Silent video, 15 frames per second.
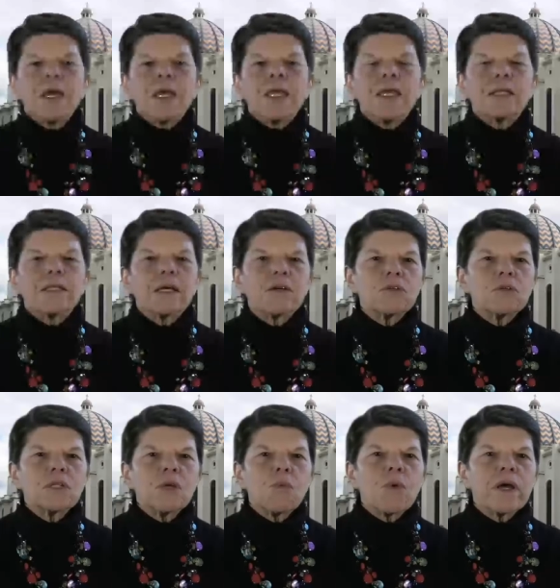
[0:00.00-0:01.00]
He allowed
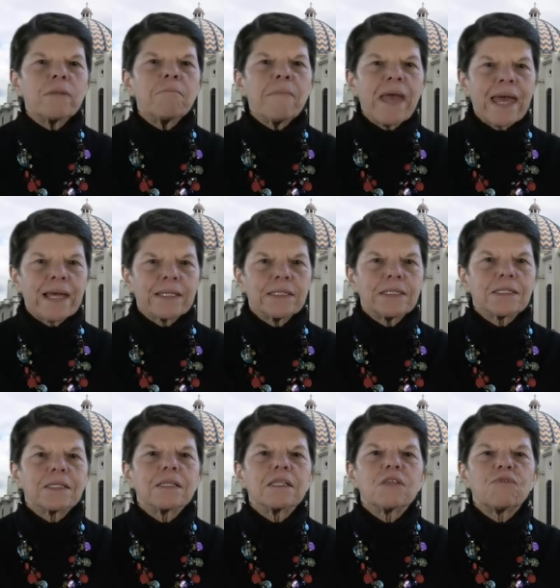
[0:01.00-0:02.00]
only one
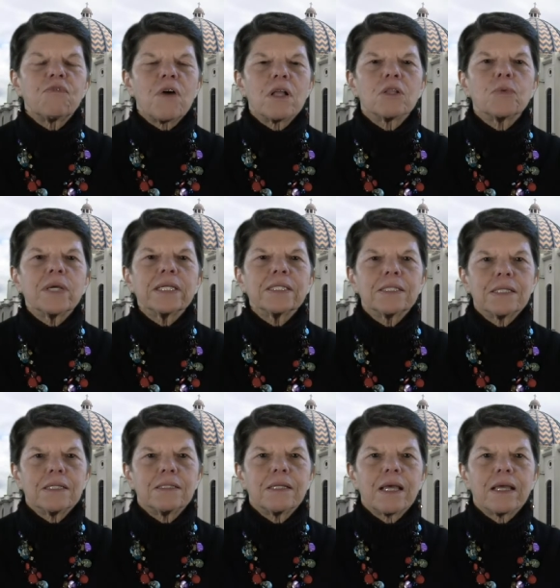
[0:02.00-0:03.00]
mass the following
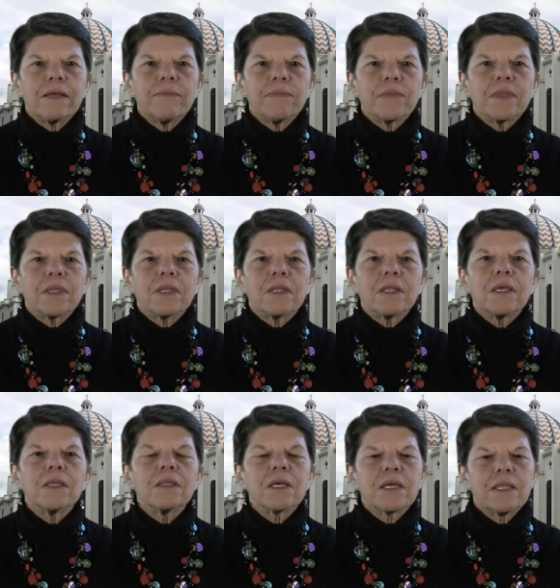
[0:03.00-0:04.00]
Sunday
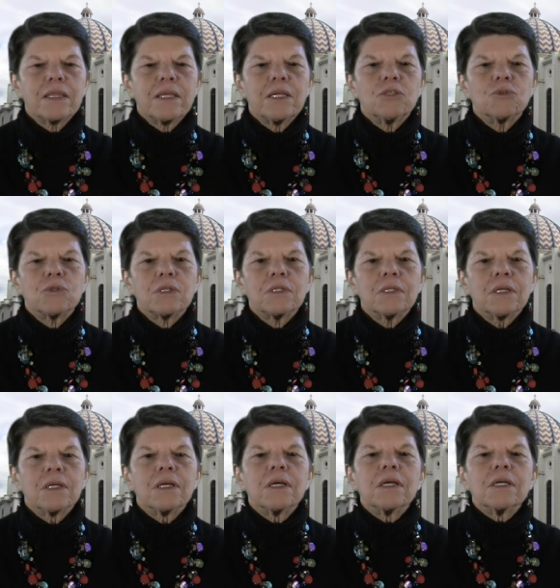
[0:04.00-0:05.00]
in the cathedral
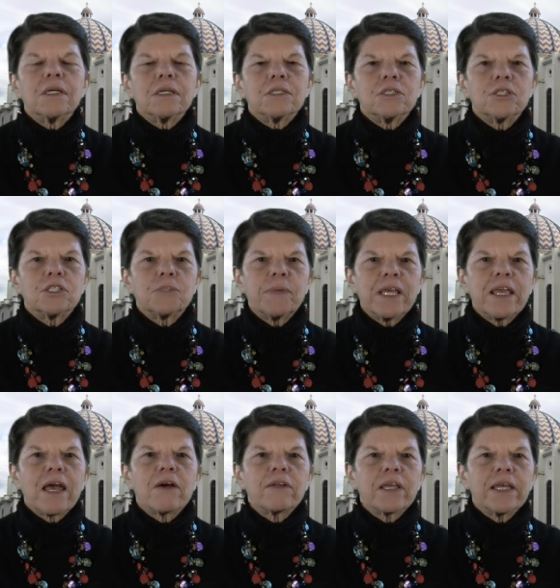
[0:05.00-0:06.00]
to speak
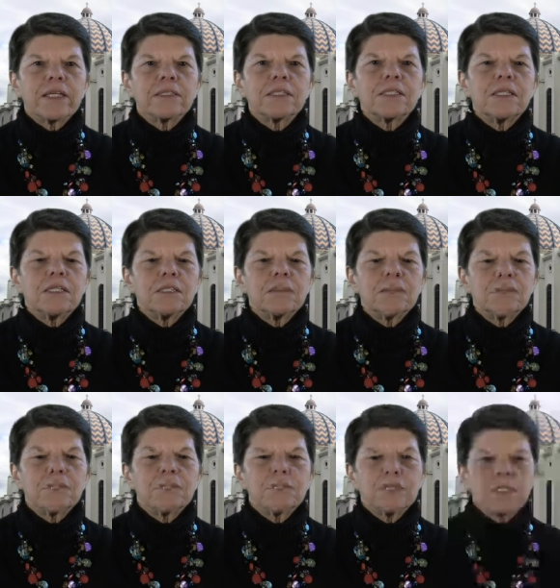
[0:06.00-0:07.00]
out against these
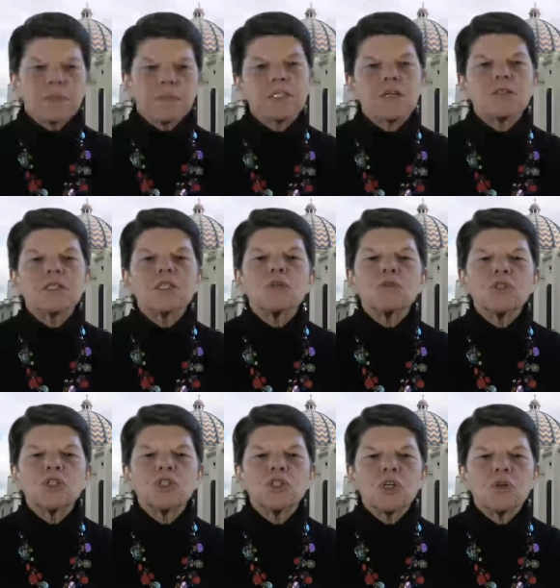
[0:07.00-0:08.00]
murders. This also
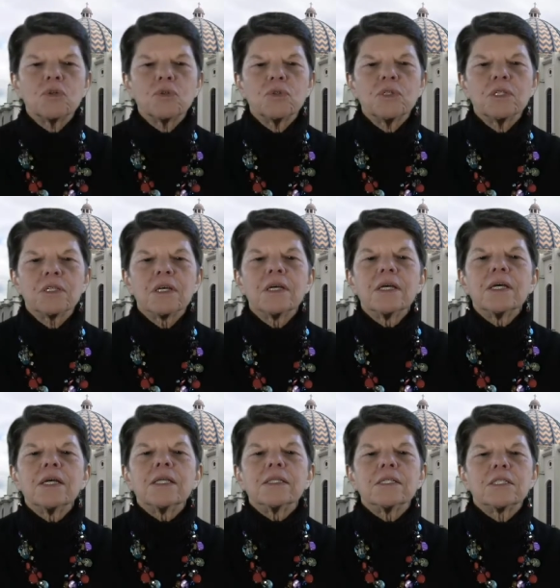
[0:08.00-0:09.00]
showed
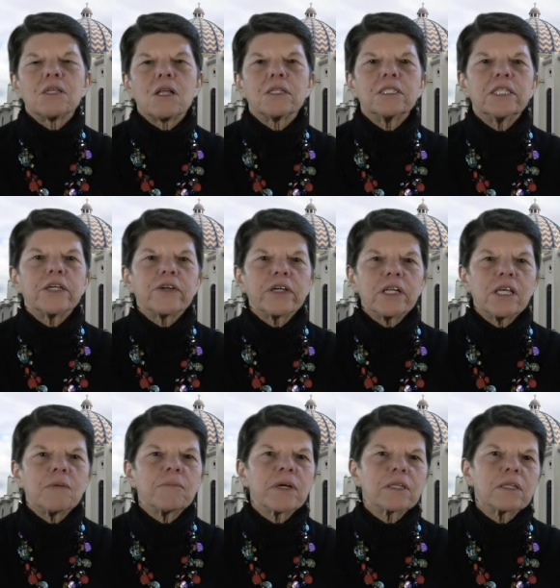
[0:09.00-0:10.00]
the
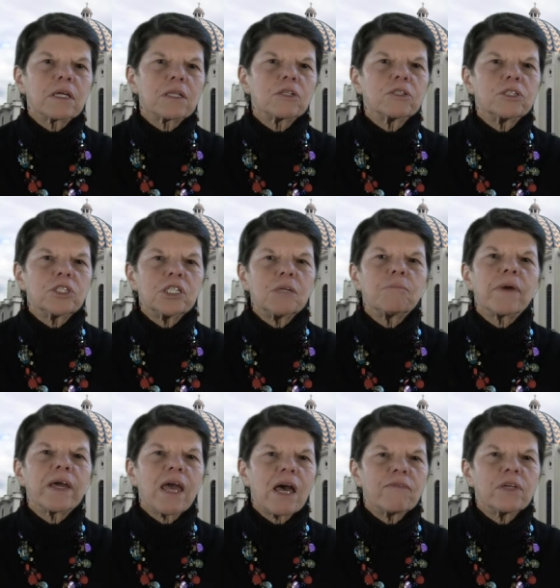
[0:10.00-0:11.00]
solidarity among the clergy
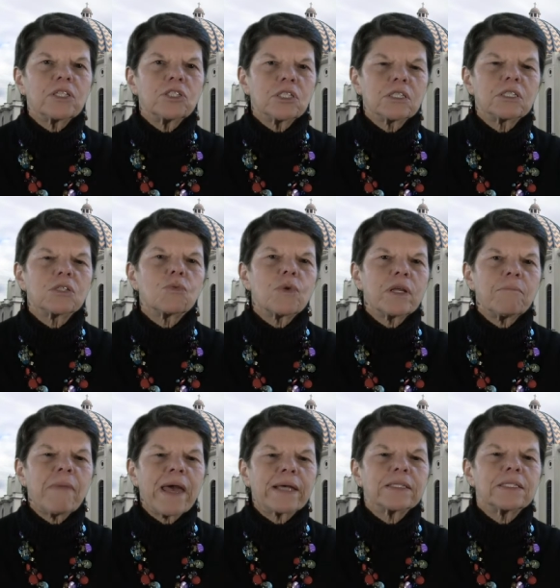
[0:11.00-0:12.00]
by having just the
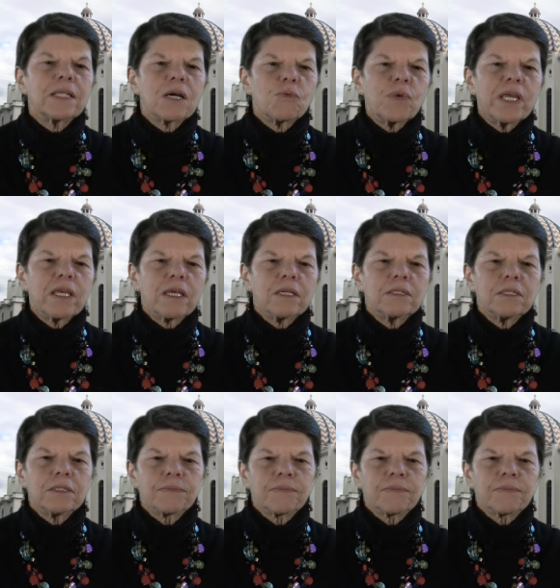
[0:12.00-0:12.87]
one Mass that weekend.